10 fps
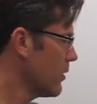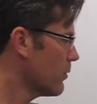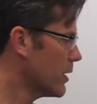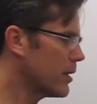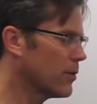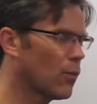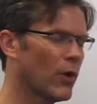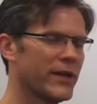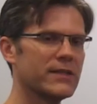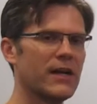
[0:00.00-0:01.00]
where
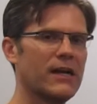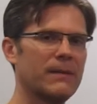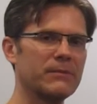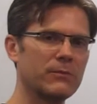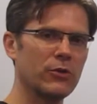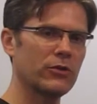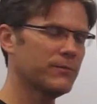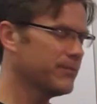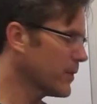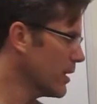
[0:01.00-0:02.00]
what is
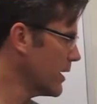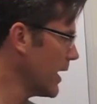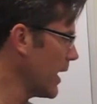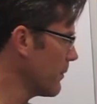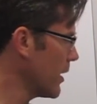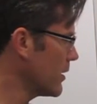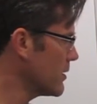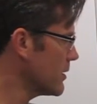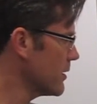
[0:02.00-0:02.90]
optimal in K-means